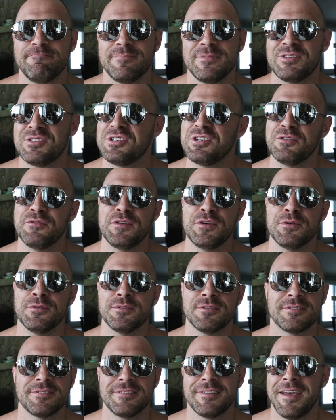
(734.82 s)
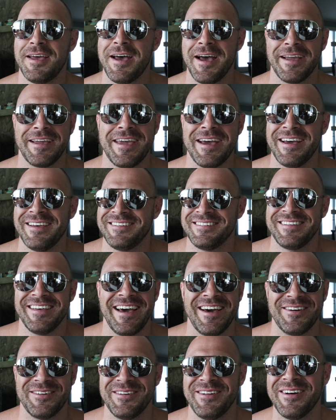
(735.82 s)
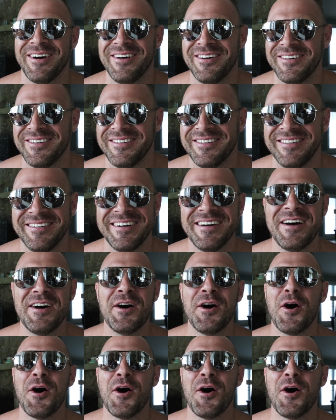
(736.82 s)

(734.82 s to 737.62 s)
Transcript: still views, I guess. I don't know.